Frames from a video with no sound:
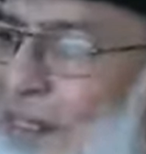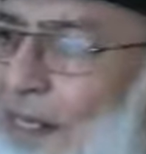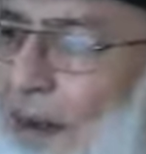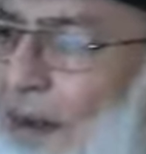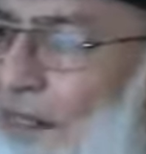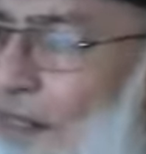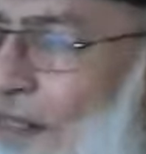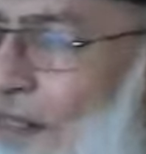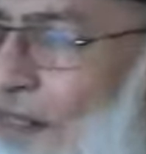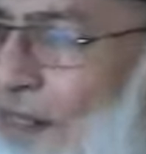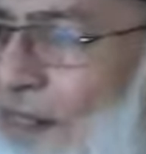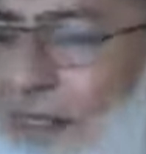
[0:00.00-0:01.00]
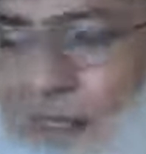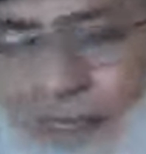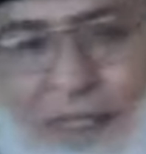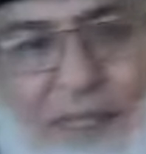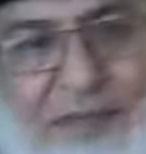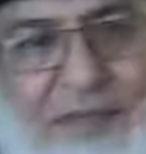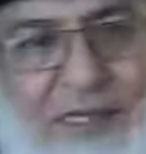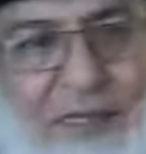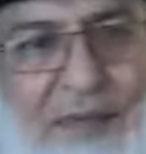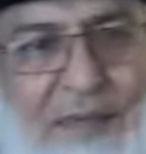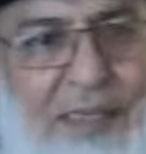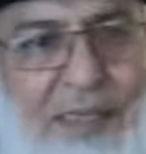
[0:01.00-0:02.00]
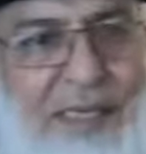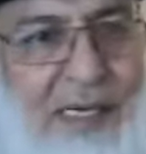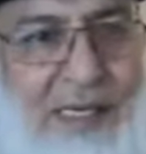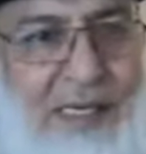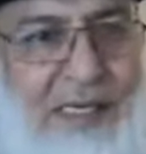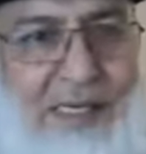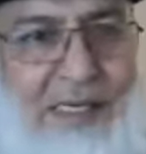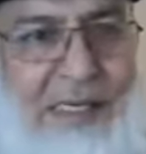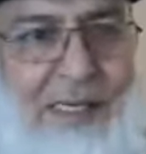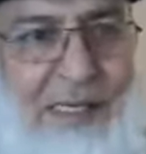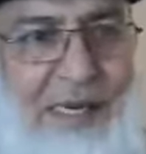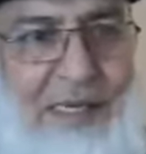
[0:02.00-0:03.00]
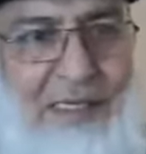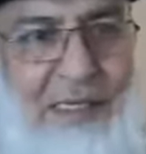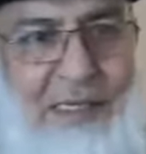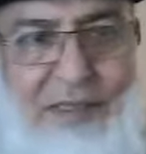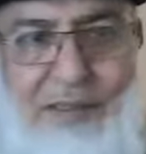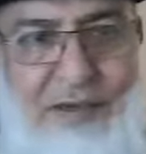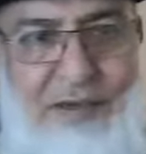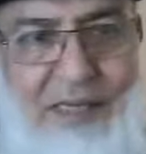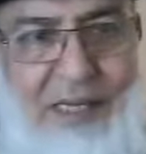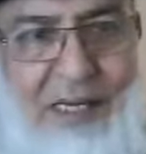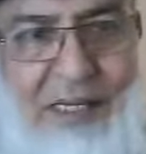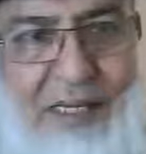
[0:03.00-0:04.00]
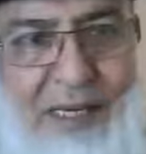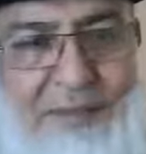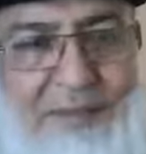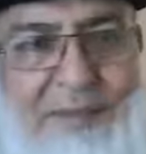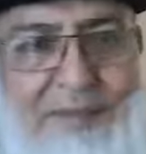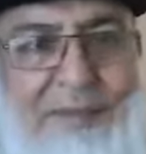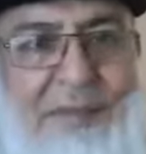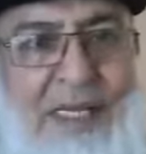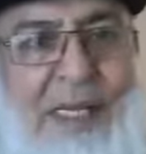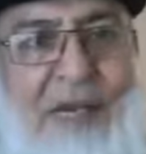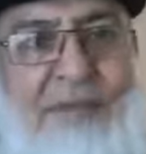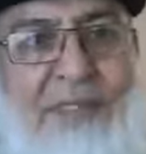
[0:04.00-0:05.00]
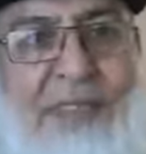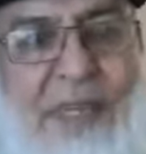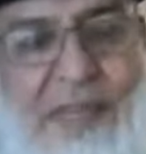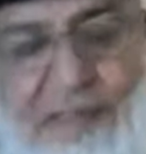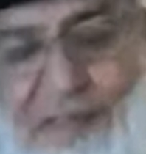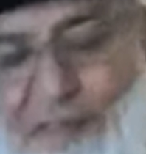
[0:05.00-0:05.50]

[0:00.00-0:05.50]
after the registration of the company, they cannot deny that no, they are not, they haven't signed the